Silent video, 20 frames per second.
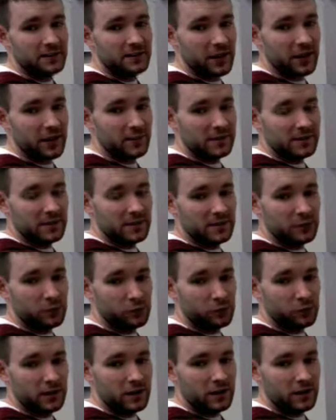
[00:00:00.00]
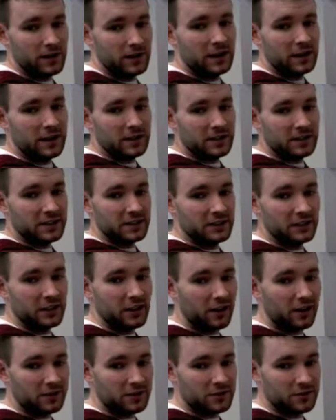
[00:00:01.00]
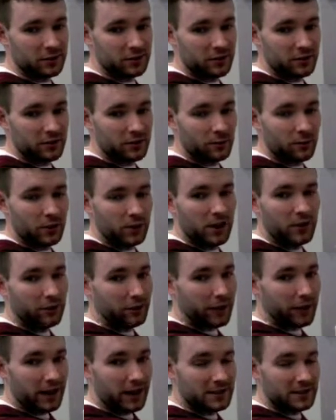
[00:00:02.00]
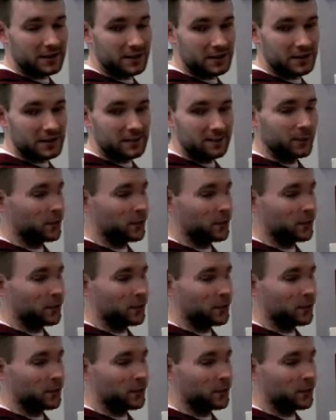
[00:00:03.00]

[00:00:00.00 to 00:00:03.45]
so that means that 3 is larger than whatever x is.